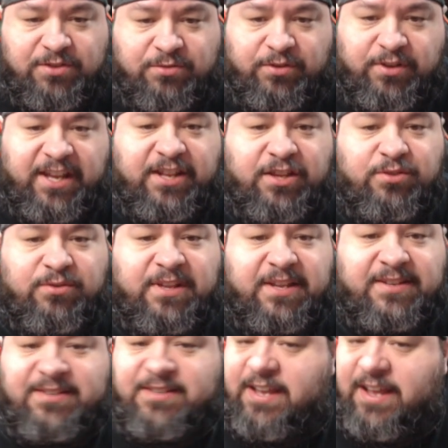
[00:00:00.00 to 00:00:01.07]
So you can do
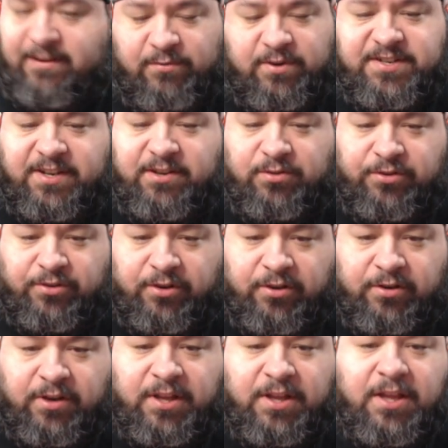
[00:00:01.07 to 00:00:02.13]
this every single
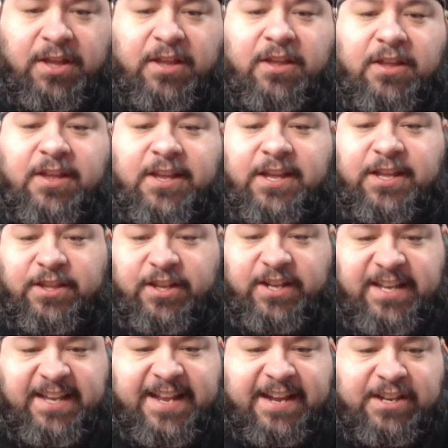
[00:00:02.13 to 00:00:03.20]
turn. The
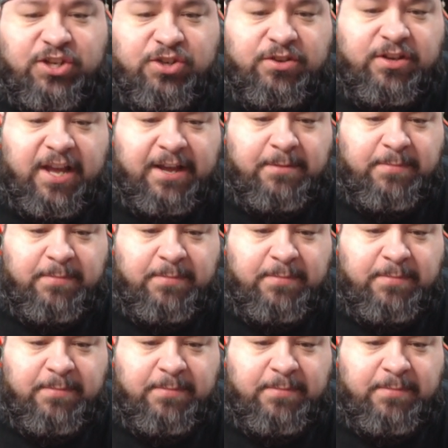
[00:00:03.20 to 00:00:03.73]
knee that should not